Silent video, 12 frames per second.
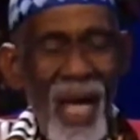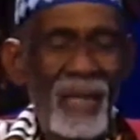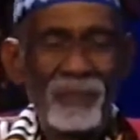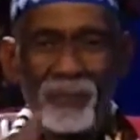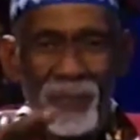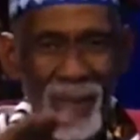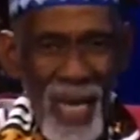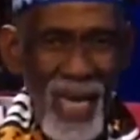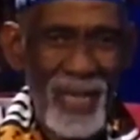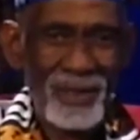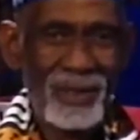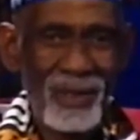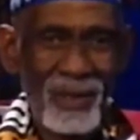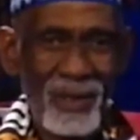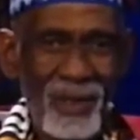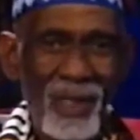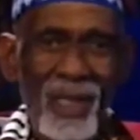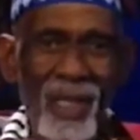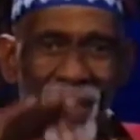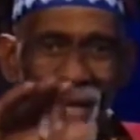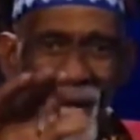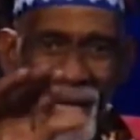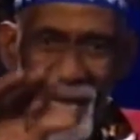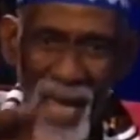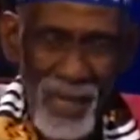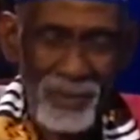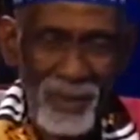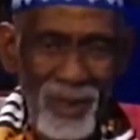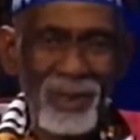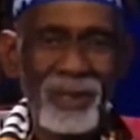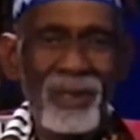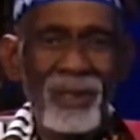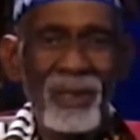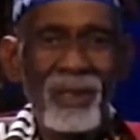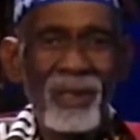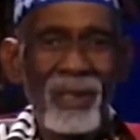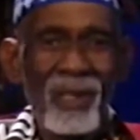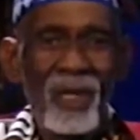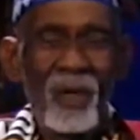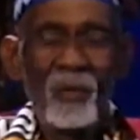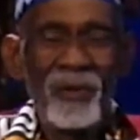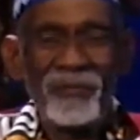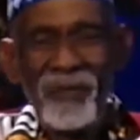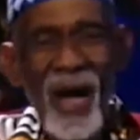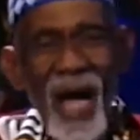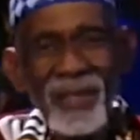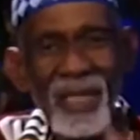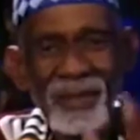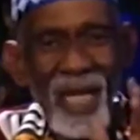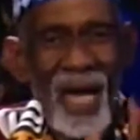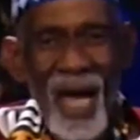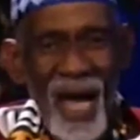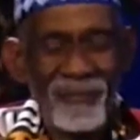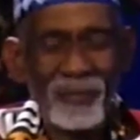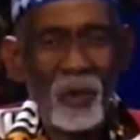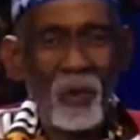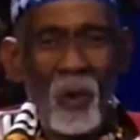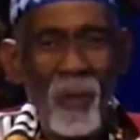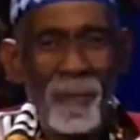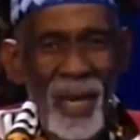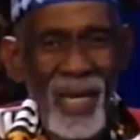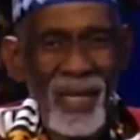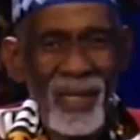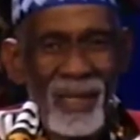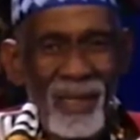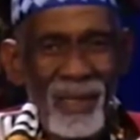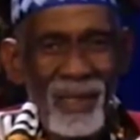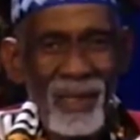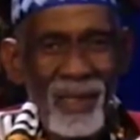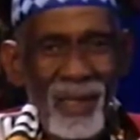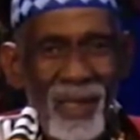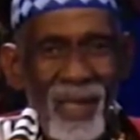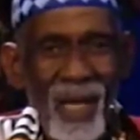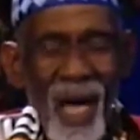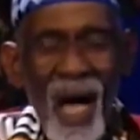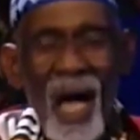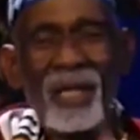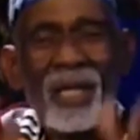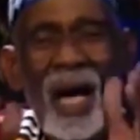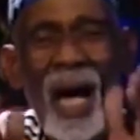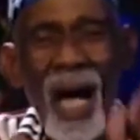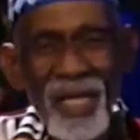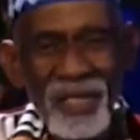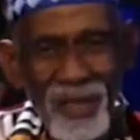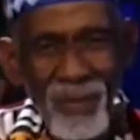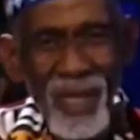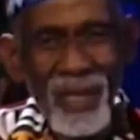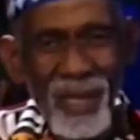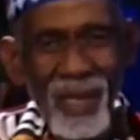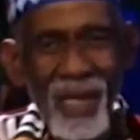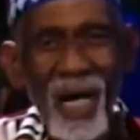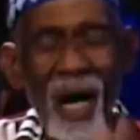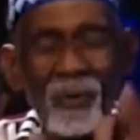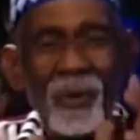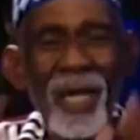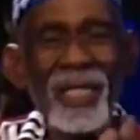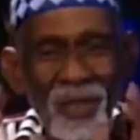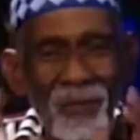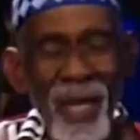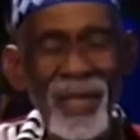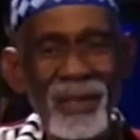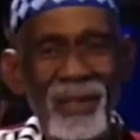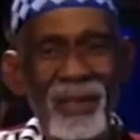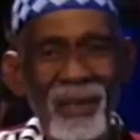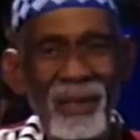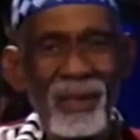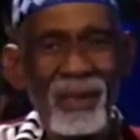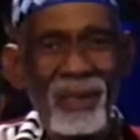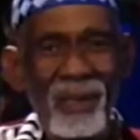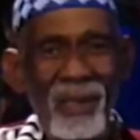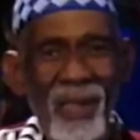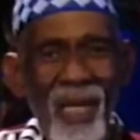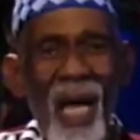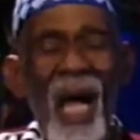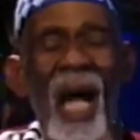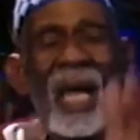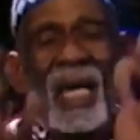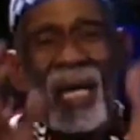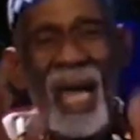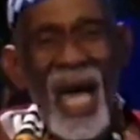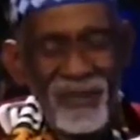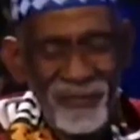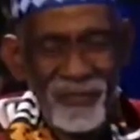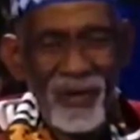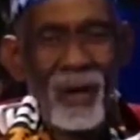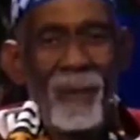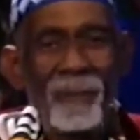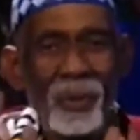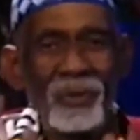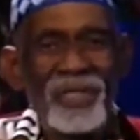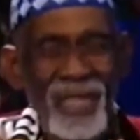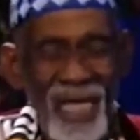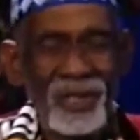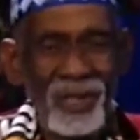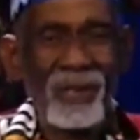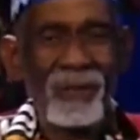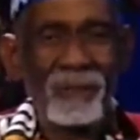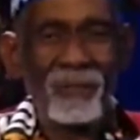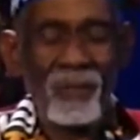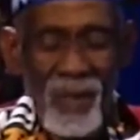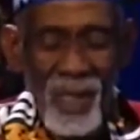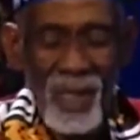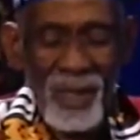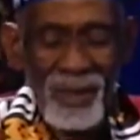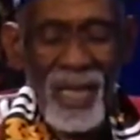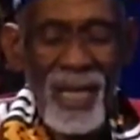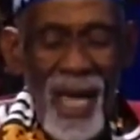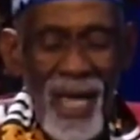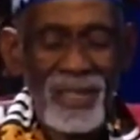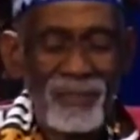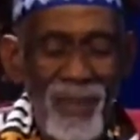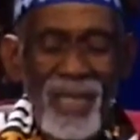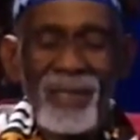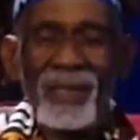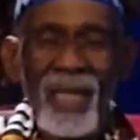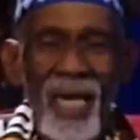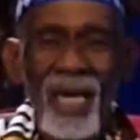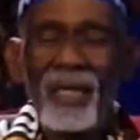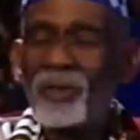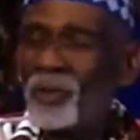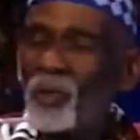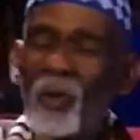at plants and animals, we find that they have to obey a cosmic arrangement, a life procession that has maintained